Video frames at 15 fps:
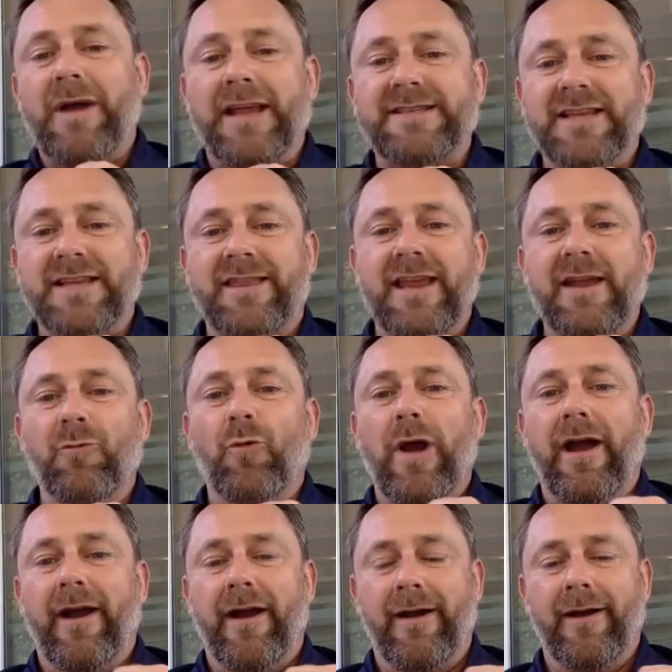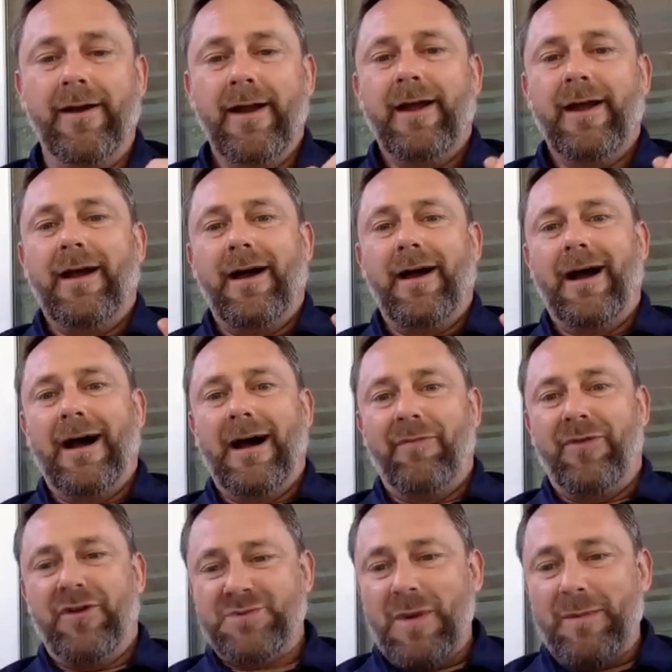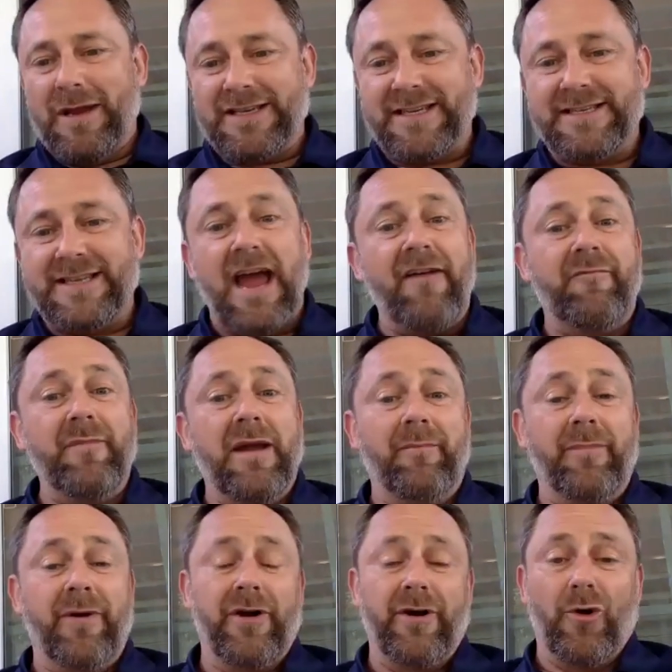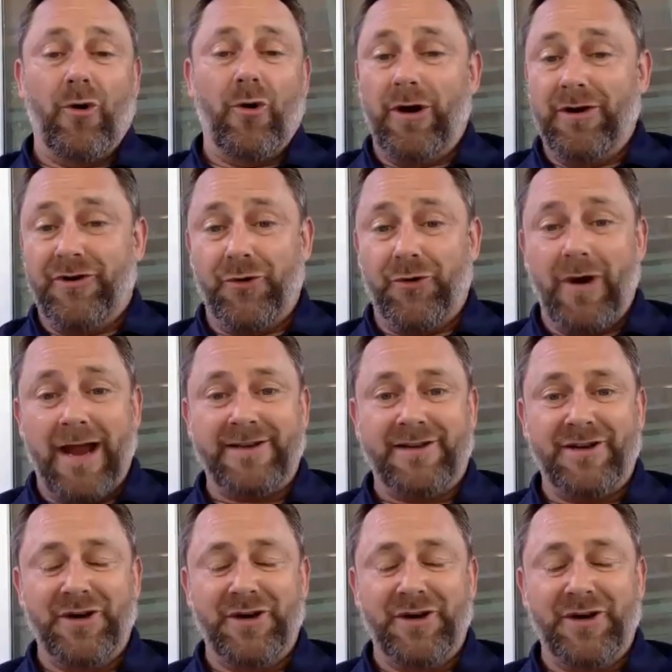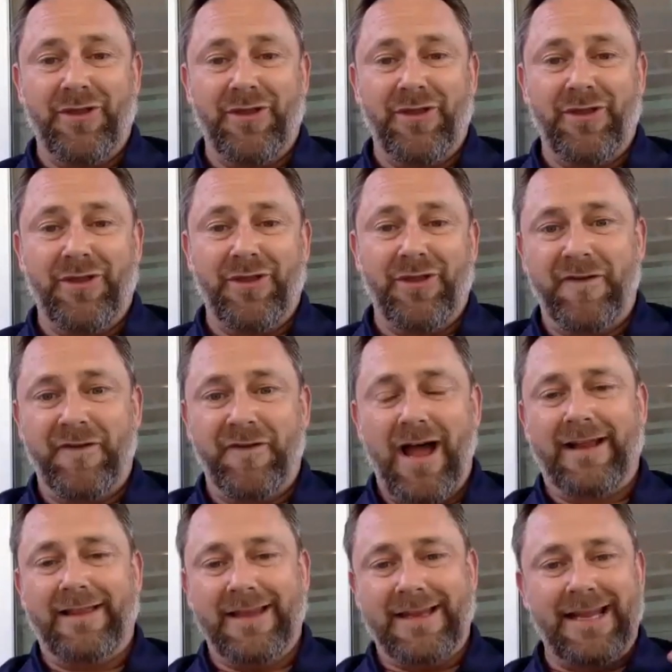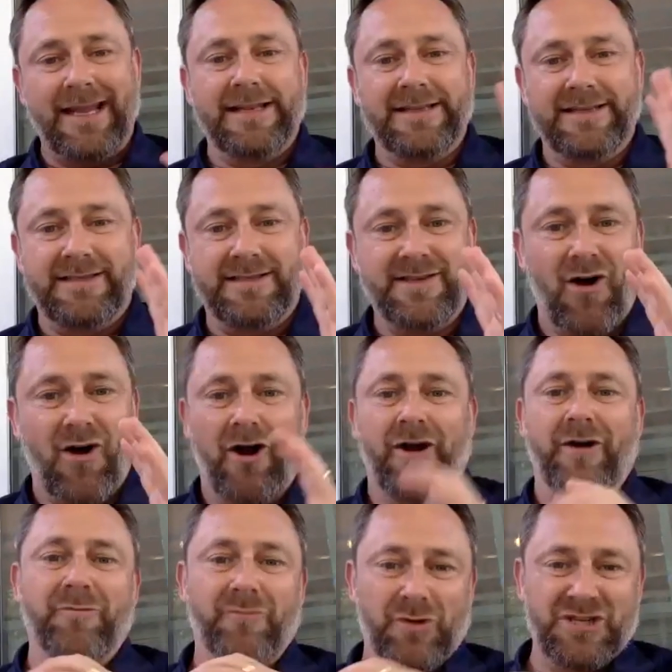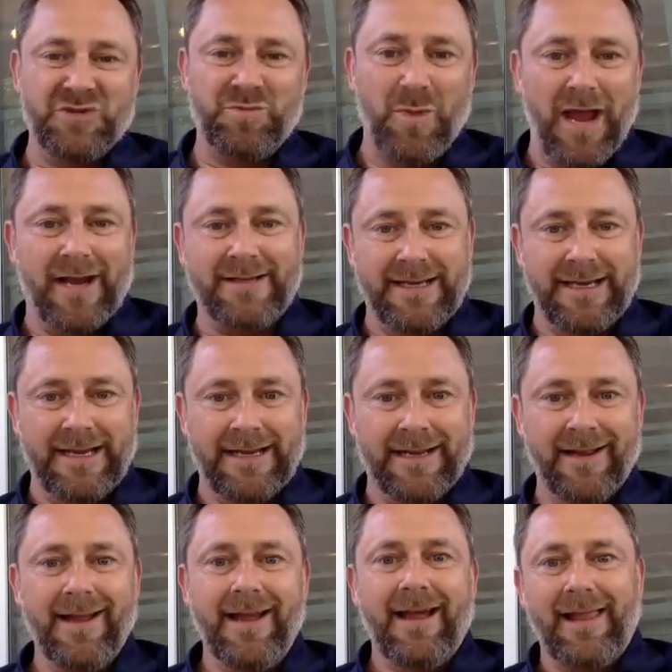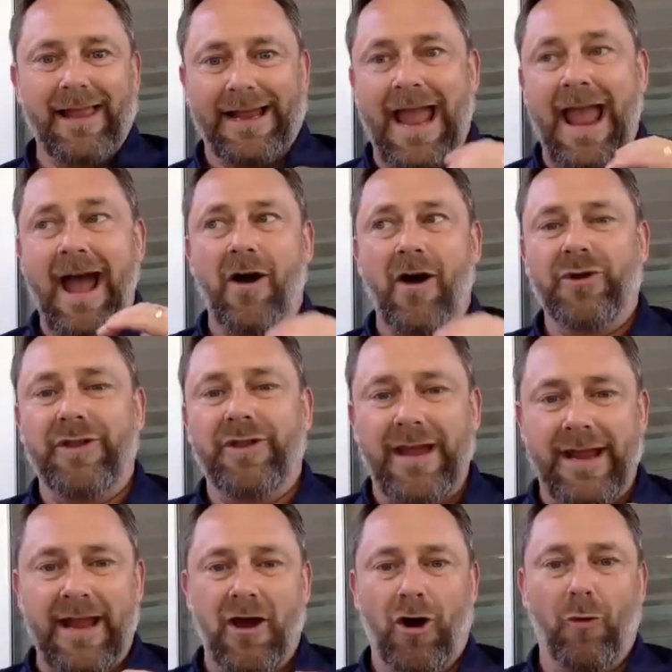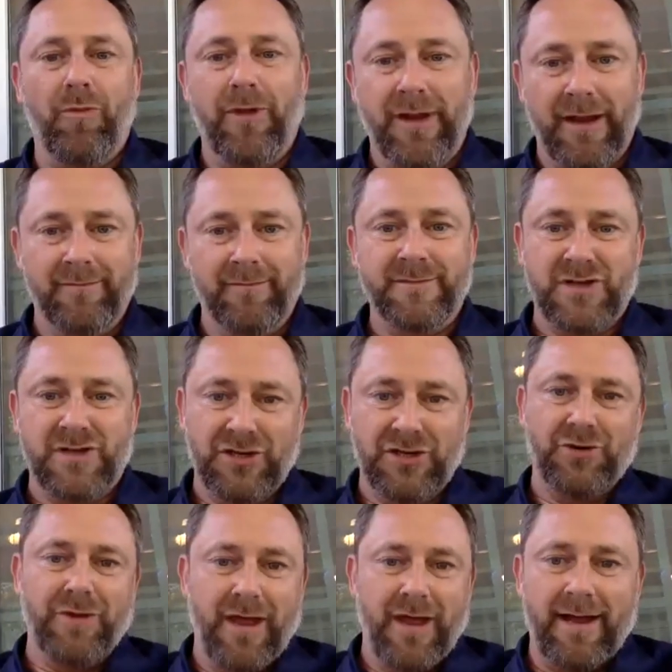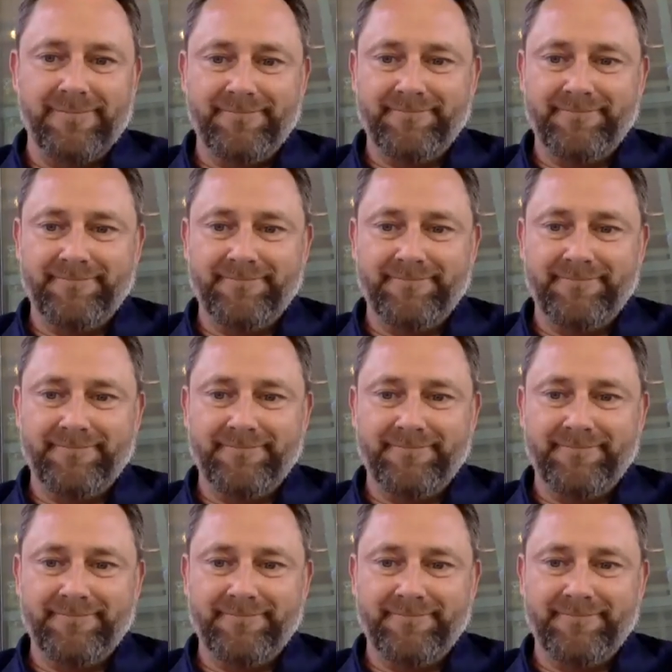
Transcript: that's a thing where uh, there's maybe a staff member or a director that they feel like the kids aren't respecting. Like, how do they help them to do that?